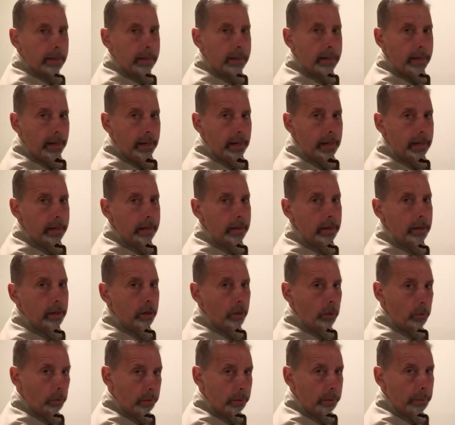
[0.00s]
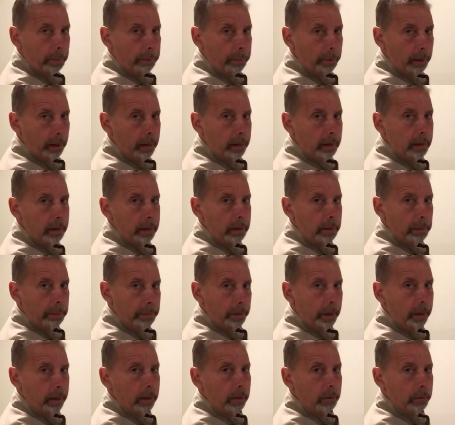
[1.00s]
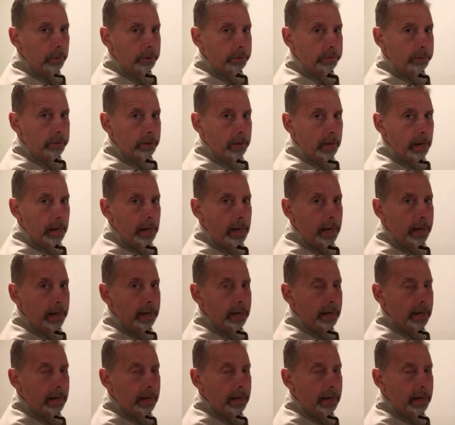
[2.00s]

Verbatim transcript: a kink or a bend, depending what you got,